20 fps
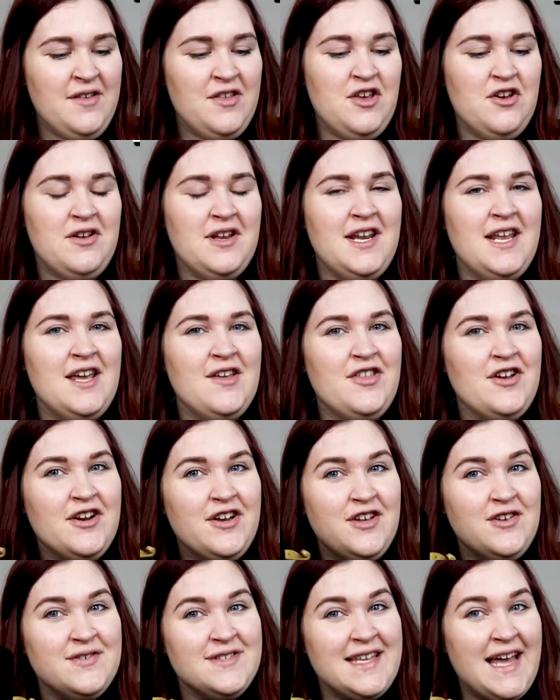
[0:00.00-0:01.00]
You can either
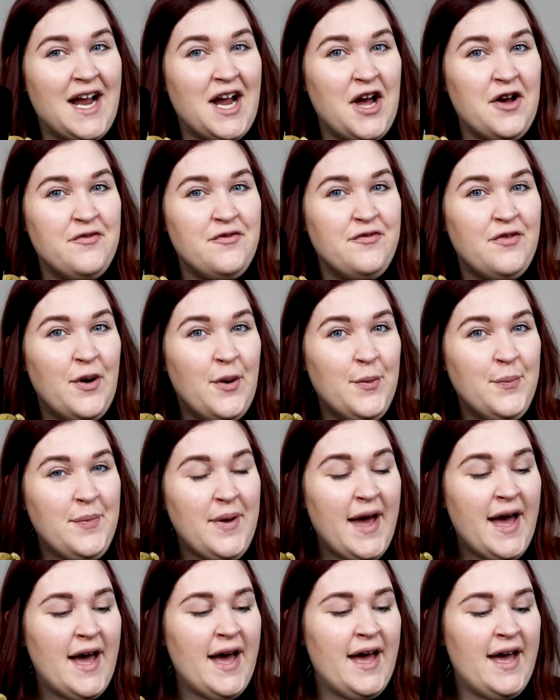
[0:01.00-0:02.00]
use like a foam
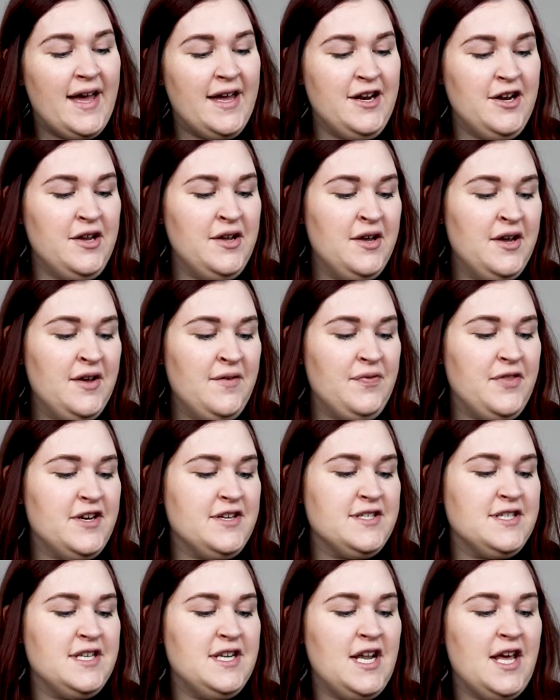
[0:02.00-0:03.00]
pad
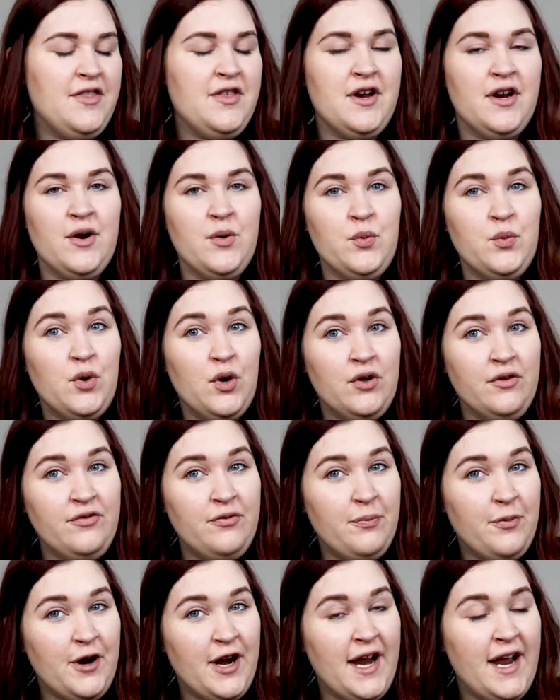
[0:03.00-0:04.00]
there's another
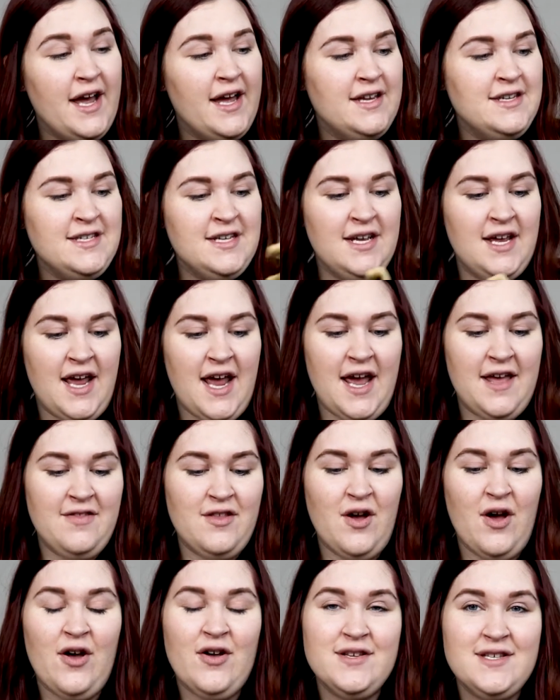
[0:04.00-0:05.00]
Wolf brand
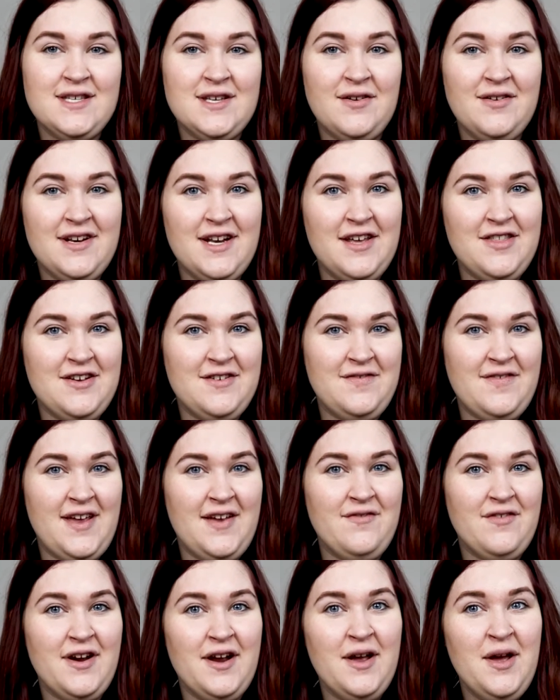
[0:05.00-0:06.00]
and also another
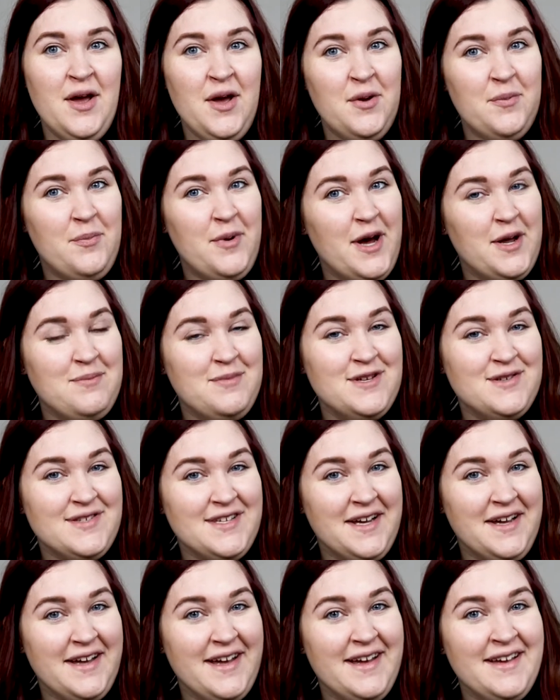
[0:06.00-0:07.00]
favorite, Bon
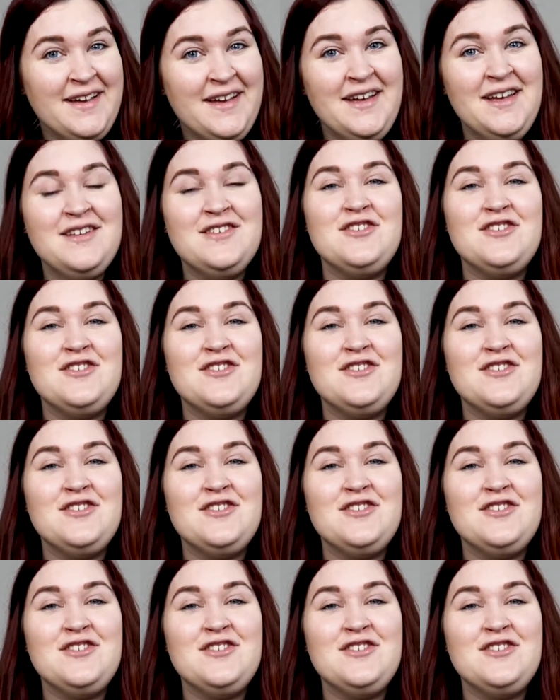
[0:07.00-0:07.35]
Musica.